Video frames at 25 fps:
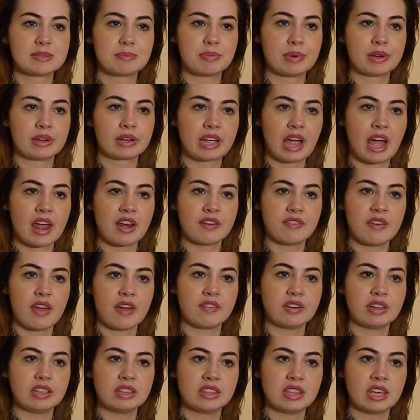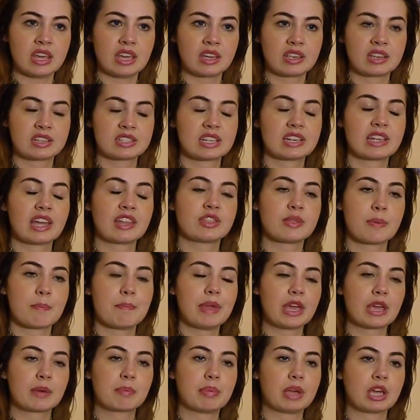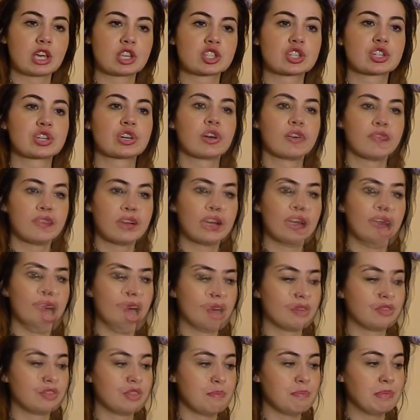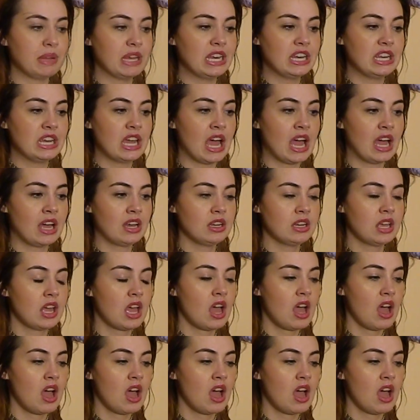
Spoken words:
but kind of everything to get the big picture of it. The media,